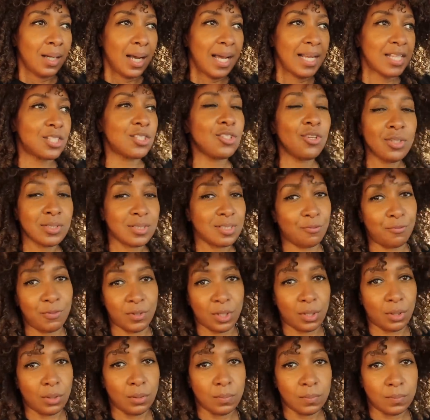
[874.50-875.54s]
it's not
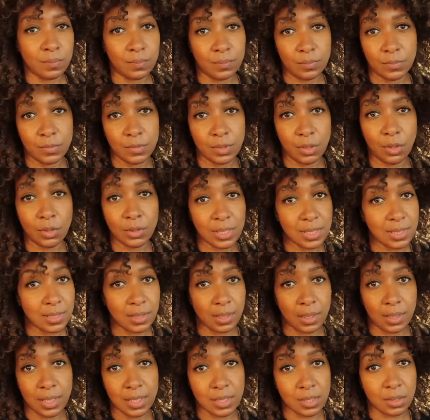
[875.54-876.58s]
difficult,
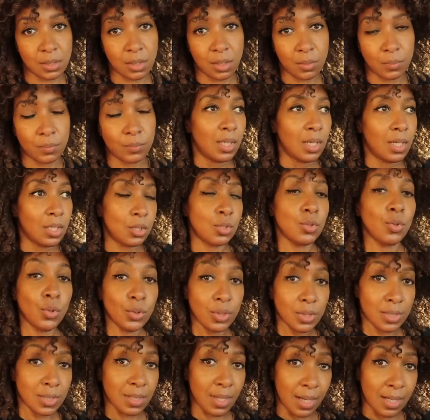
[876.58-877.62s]
honestly, it's not. Ignore
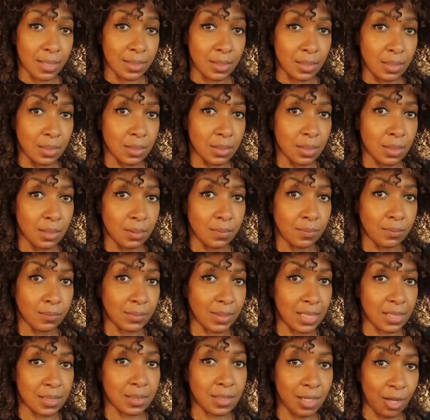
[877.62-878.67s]
the sizes,
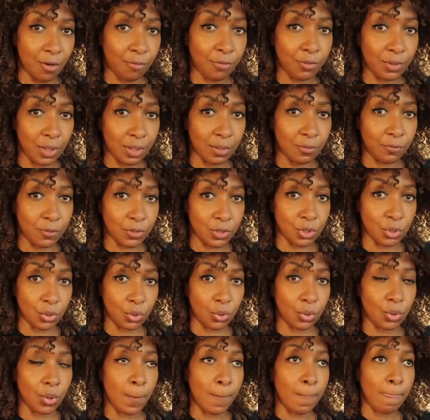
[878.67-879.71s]
that's definite for
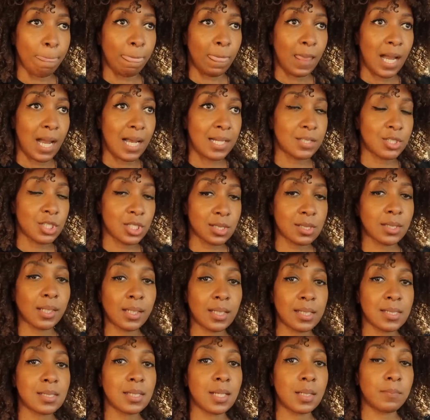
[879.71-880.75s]
sure. And just like
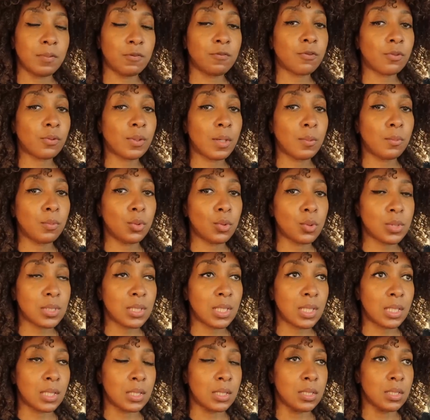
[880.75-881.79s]
I said before I walked
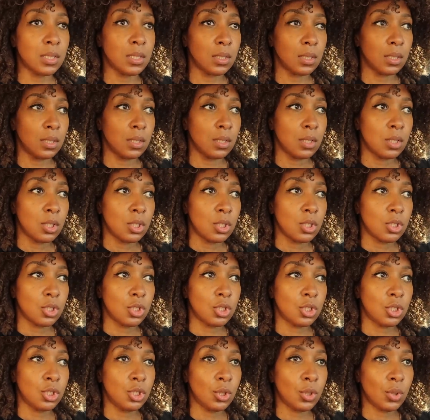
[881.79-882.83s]
in,
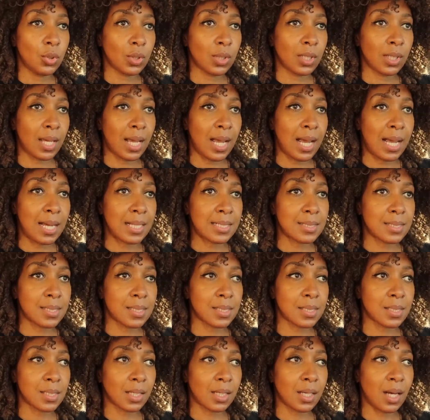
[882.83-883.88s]
look
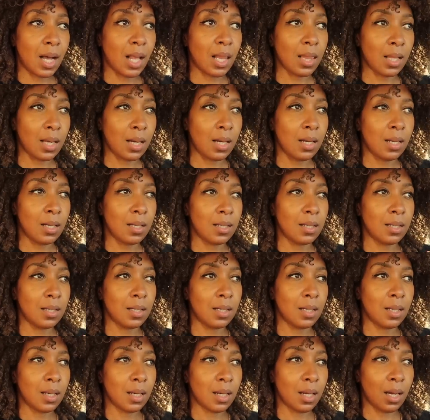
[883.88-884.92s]
at color,
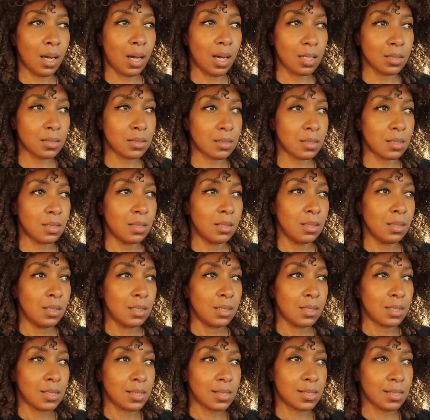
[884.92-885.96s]
cut,
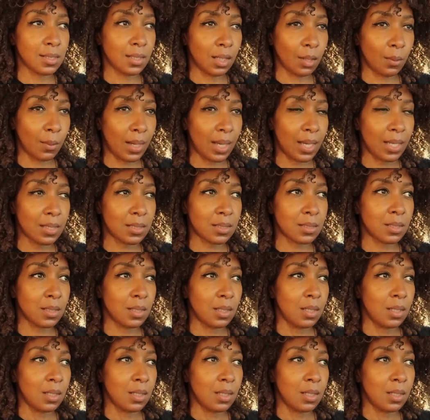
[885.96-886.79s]
the silhouette,